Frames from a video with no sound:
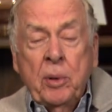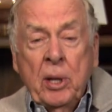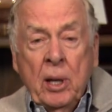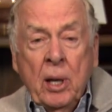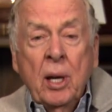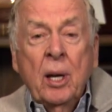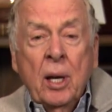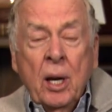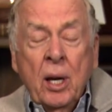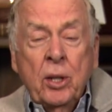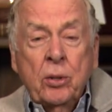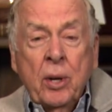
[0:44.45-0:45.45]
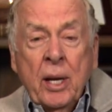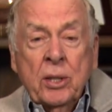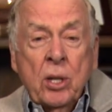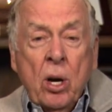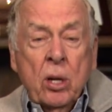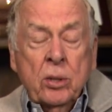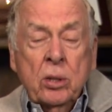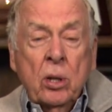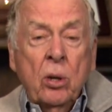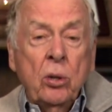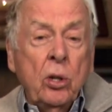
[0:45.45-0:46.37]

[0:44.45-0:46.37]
be addressed also.